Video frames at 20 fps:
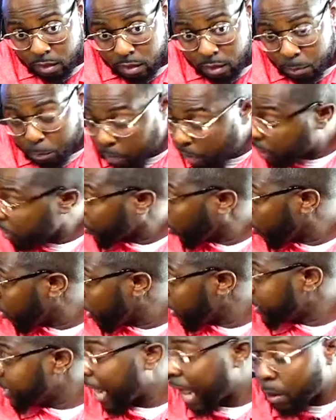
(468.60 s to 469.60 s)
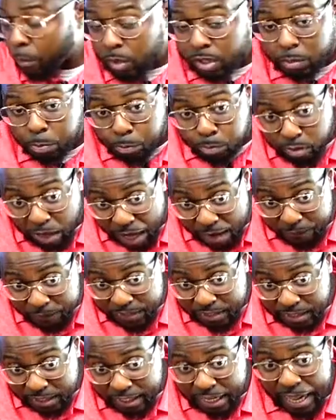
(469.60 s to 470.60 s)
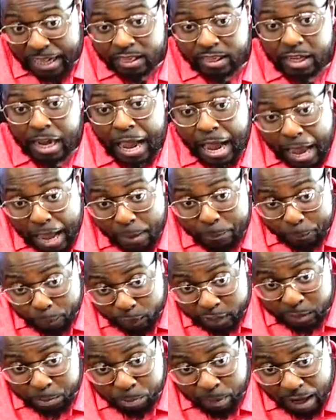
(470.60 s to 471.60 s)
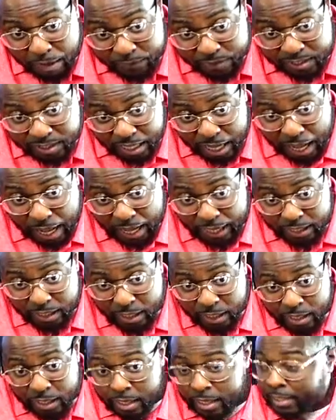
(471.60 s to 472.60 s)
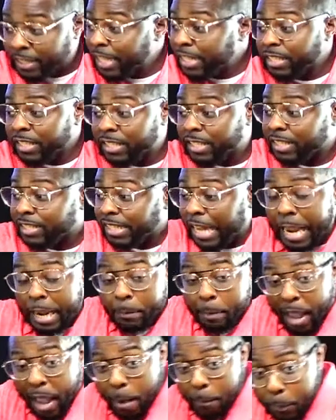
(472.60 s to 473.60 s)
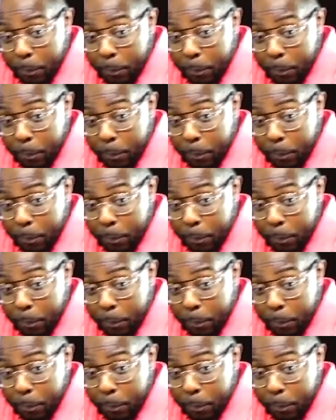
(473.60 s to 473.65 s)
Book told us that was prophecy that the high priest prophesied. This is the same high